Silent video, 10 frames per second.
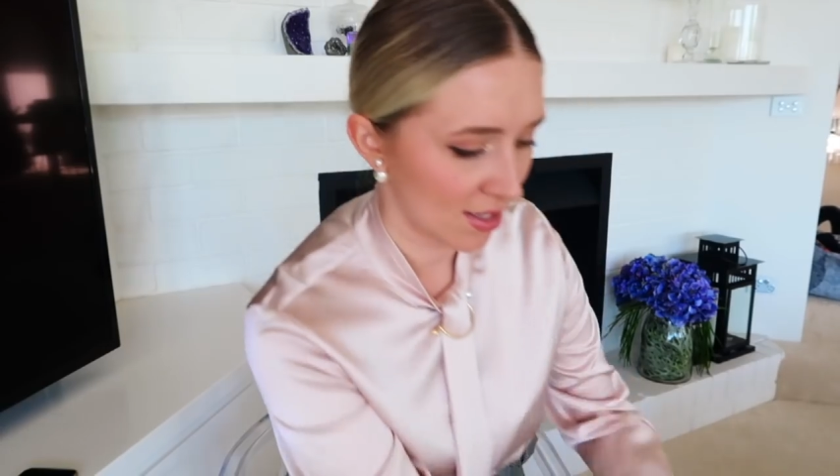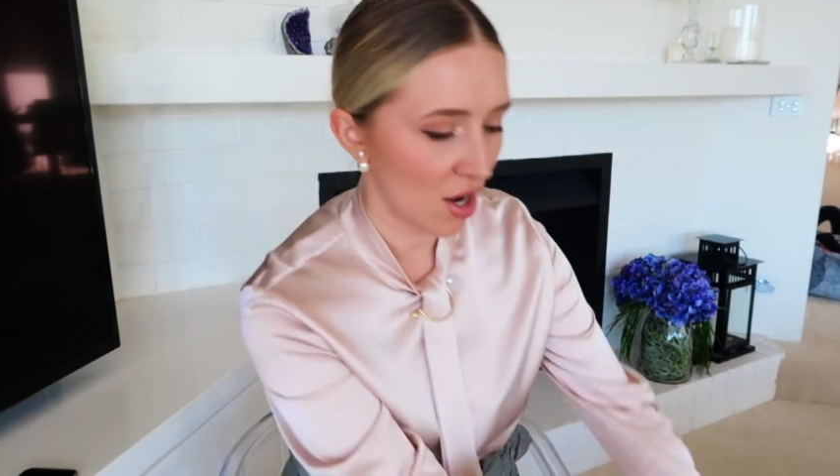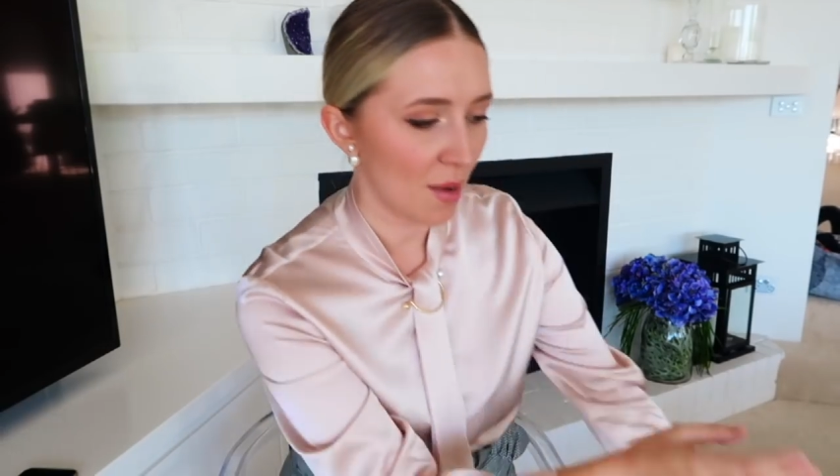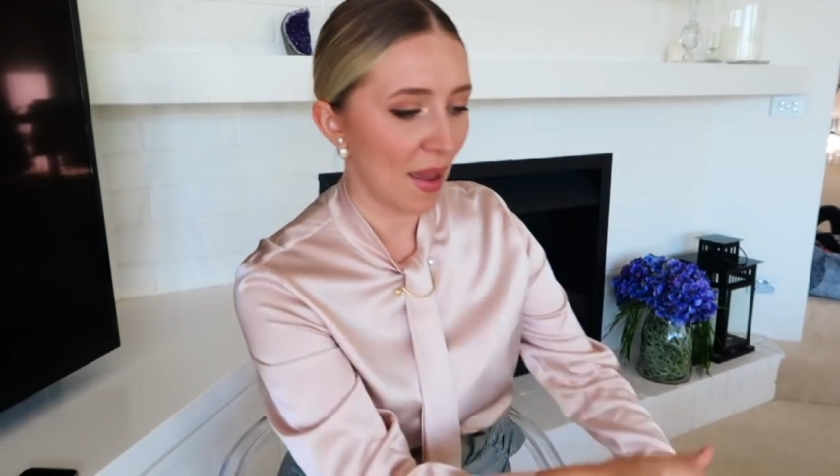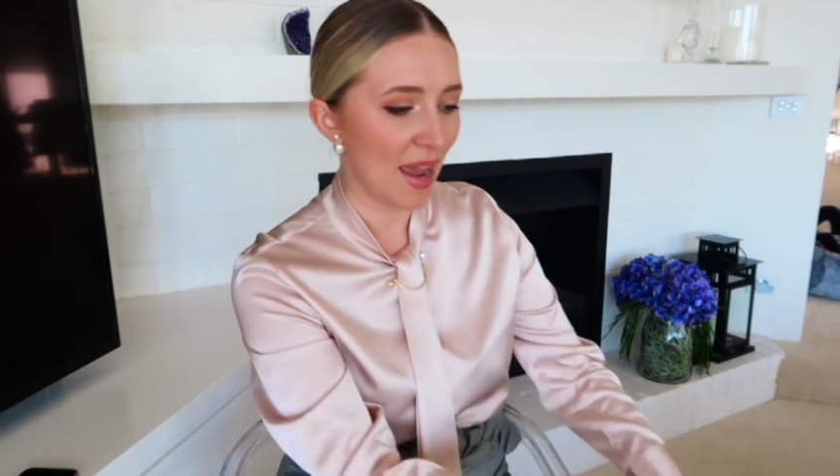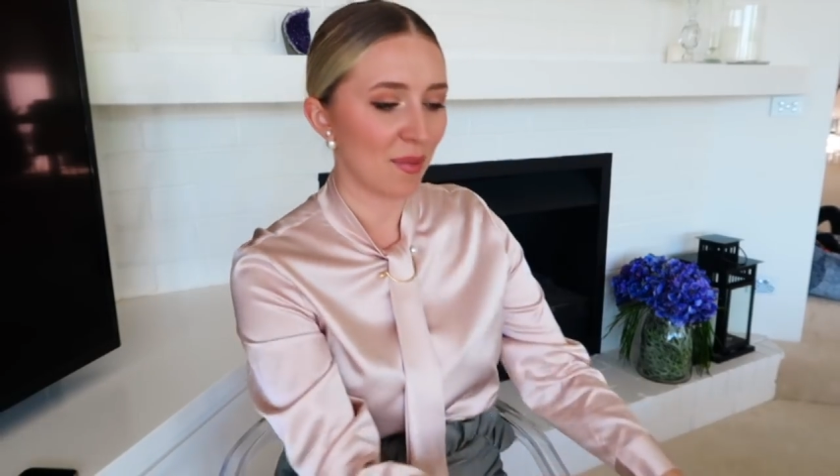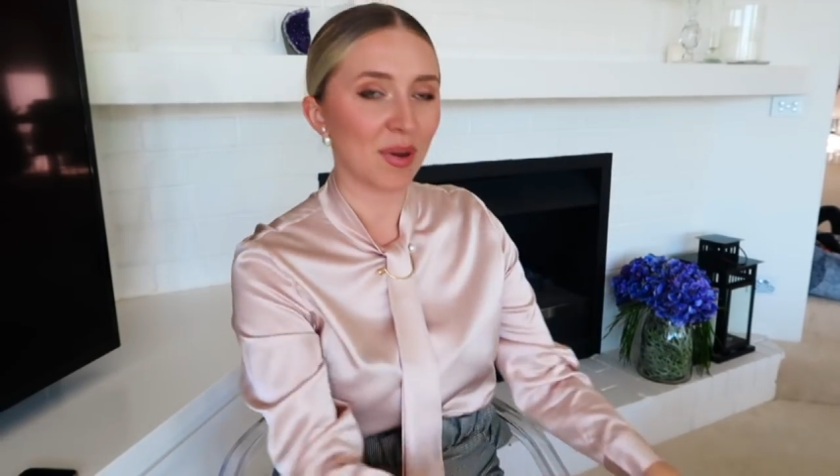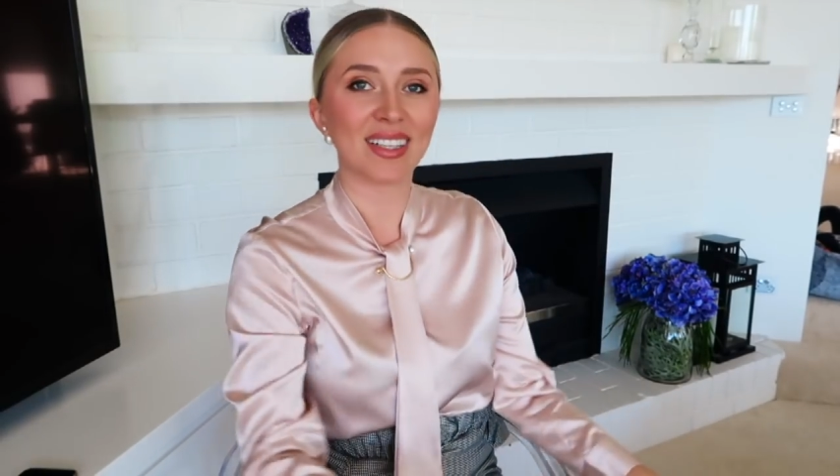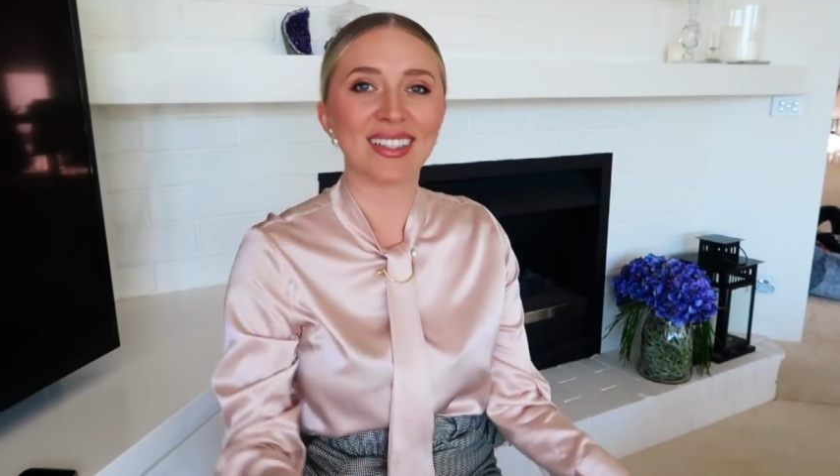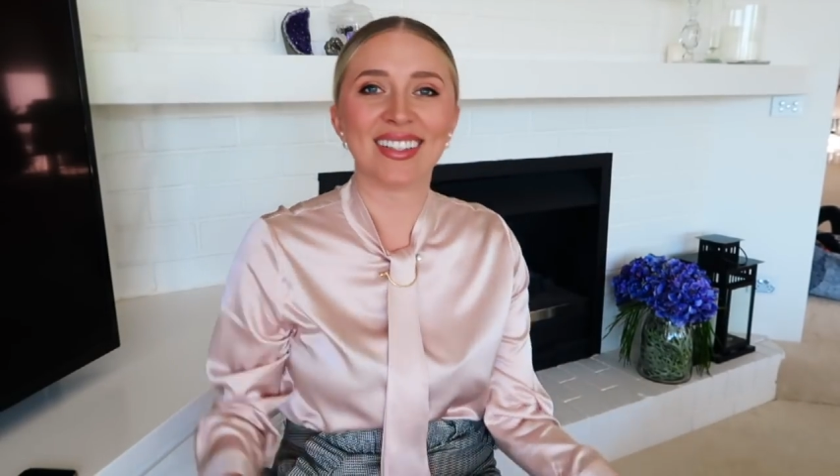Sorry, babe.
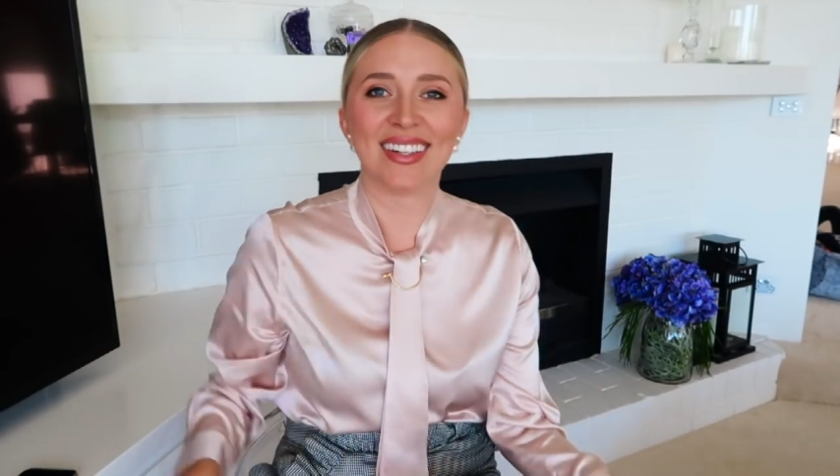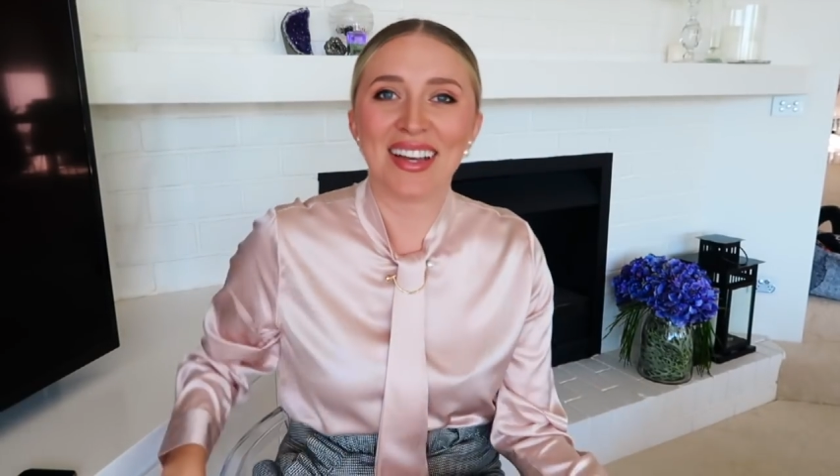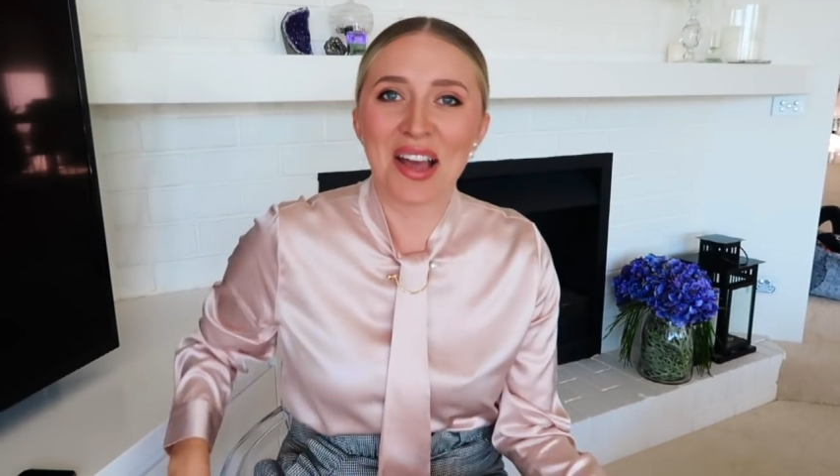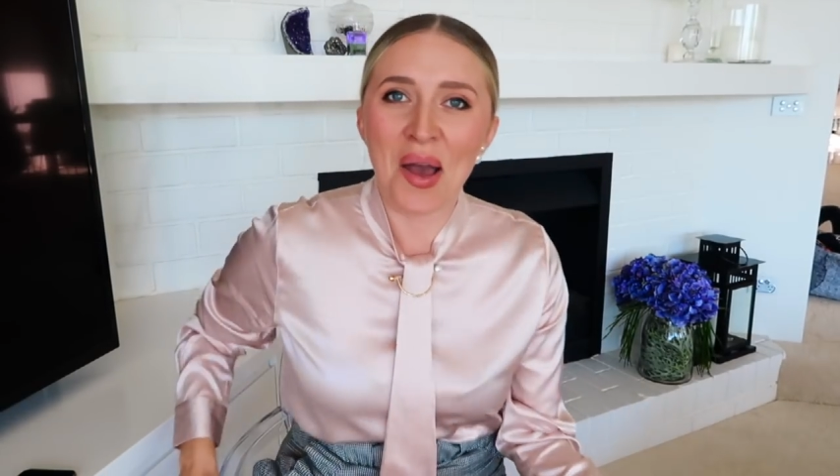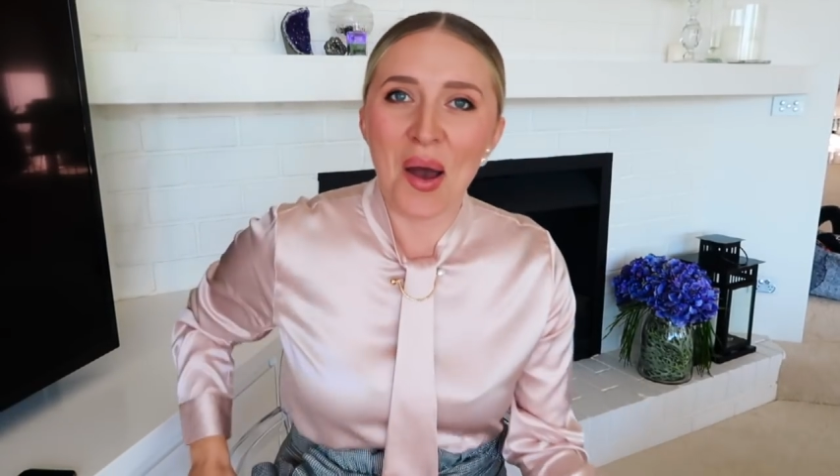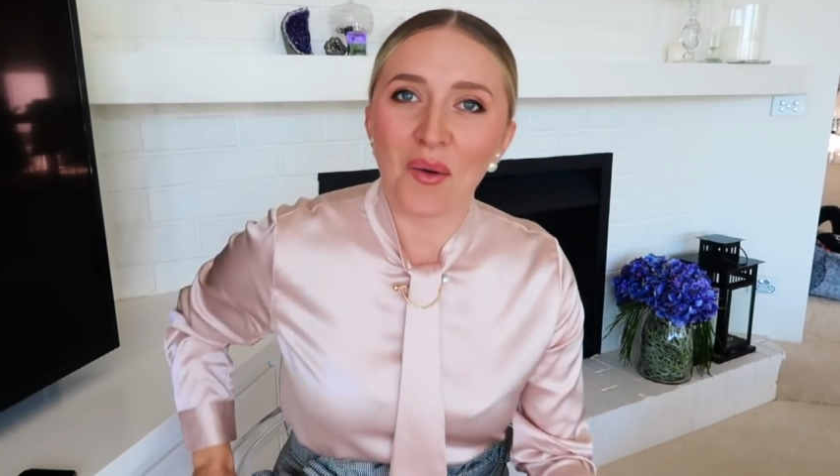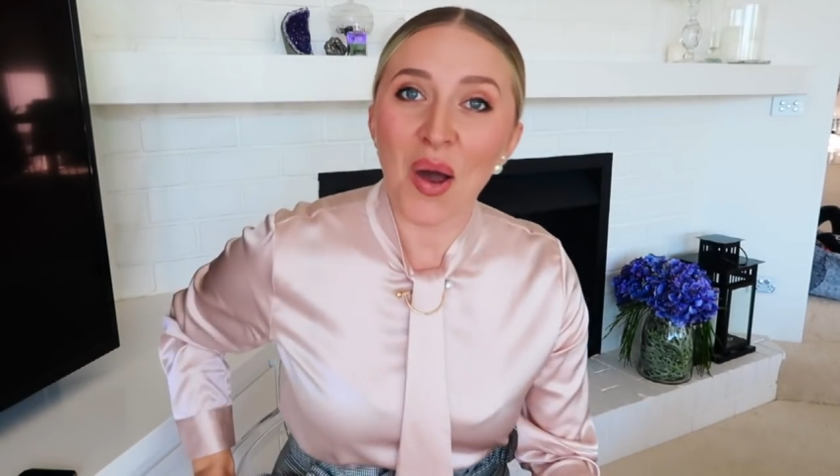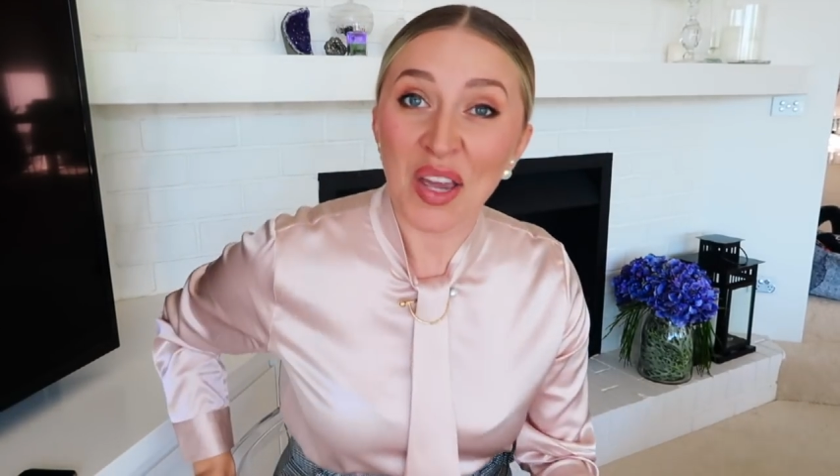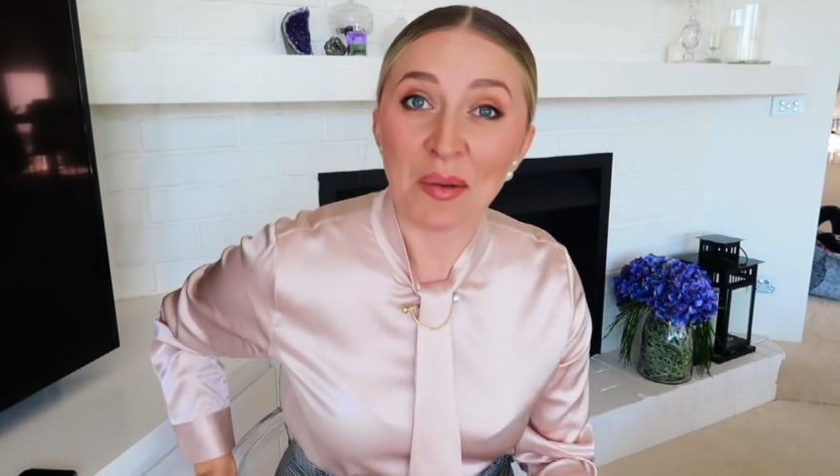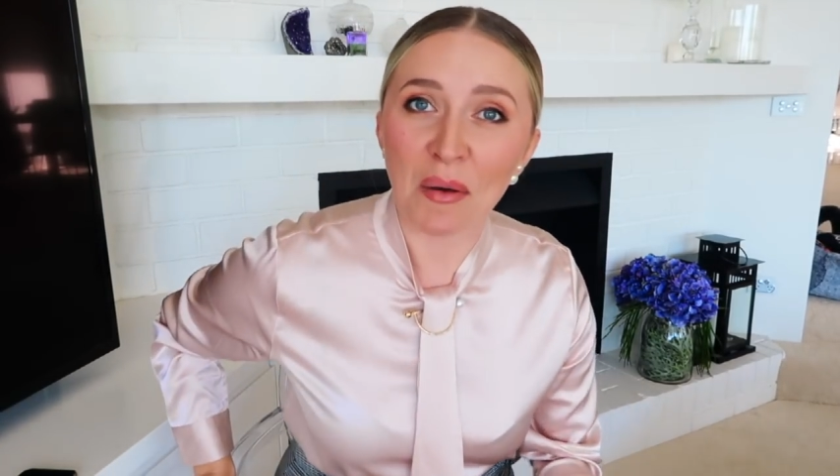
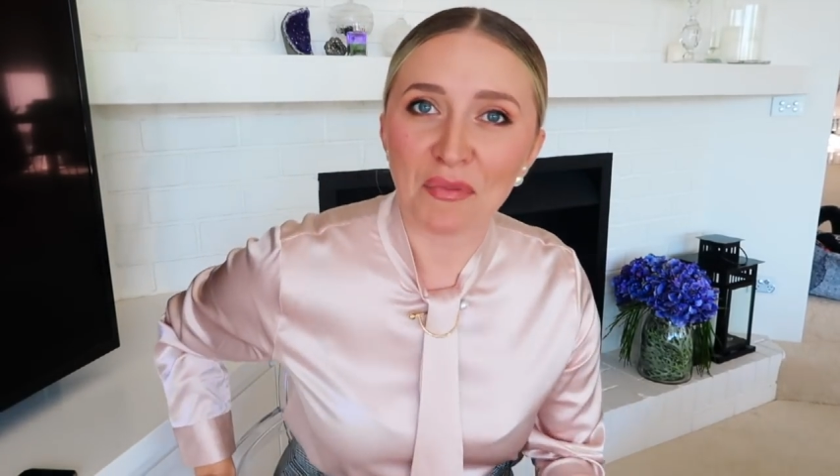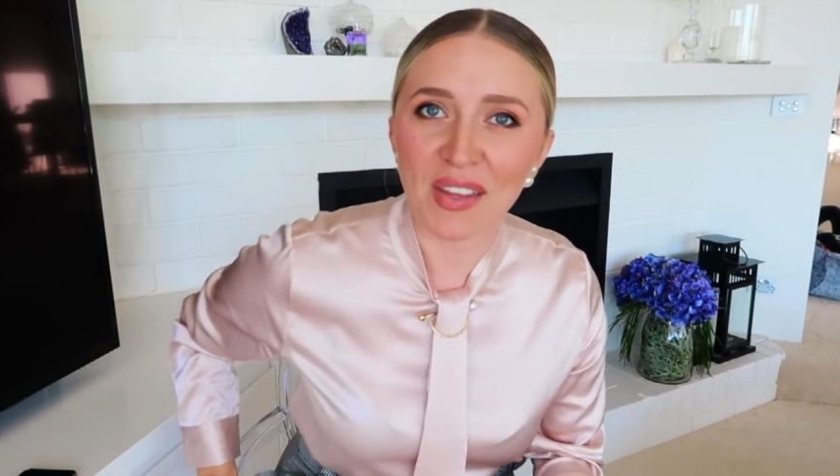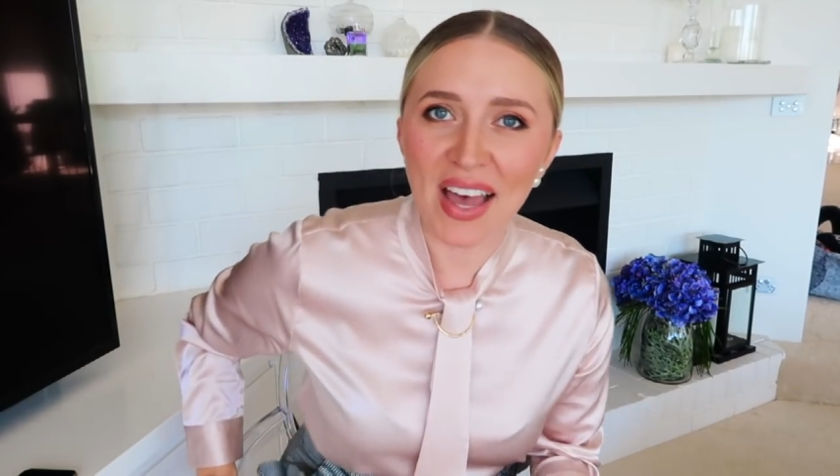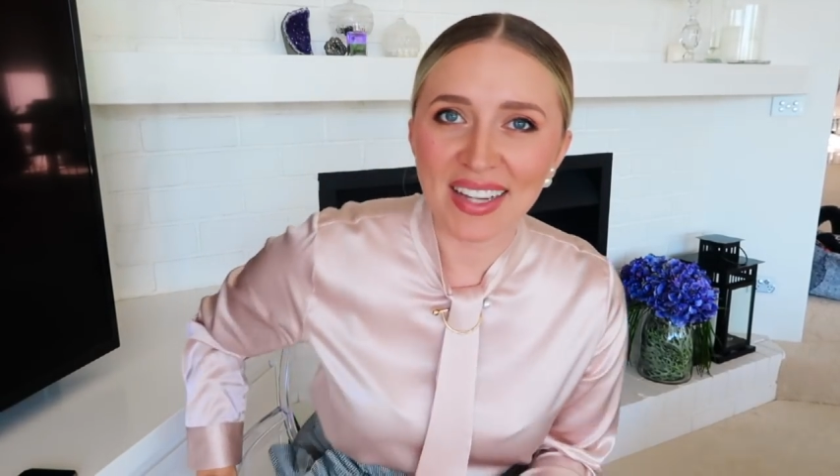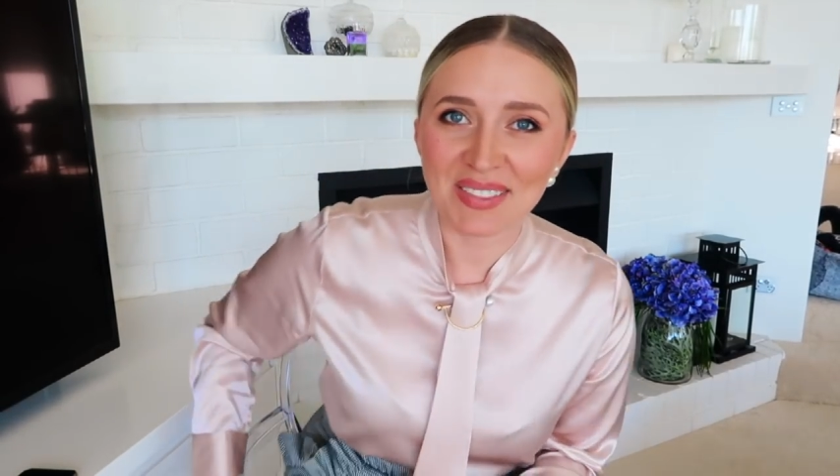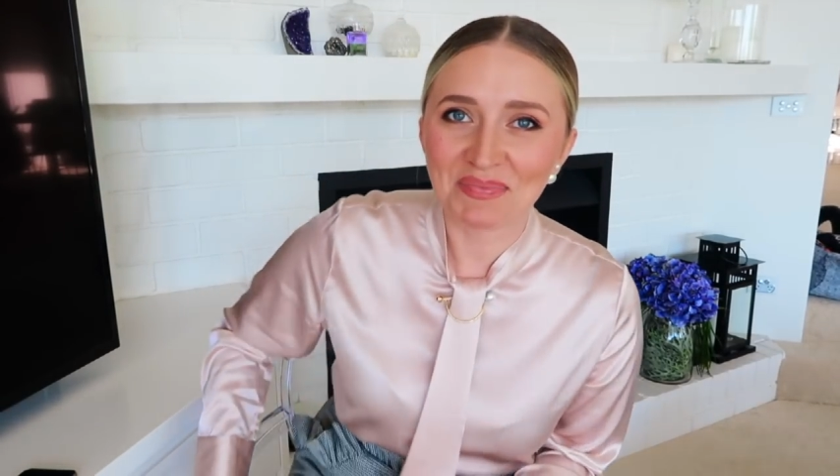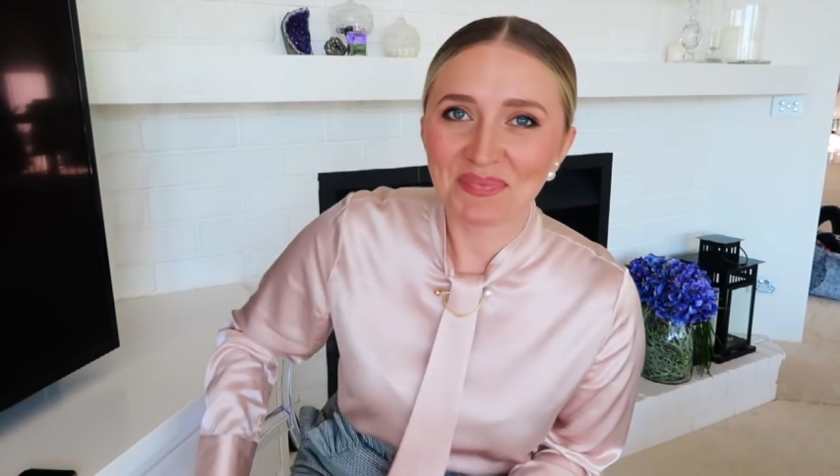Work him up for that.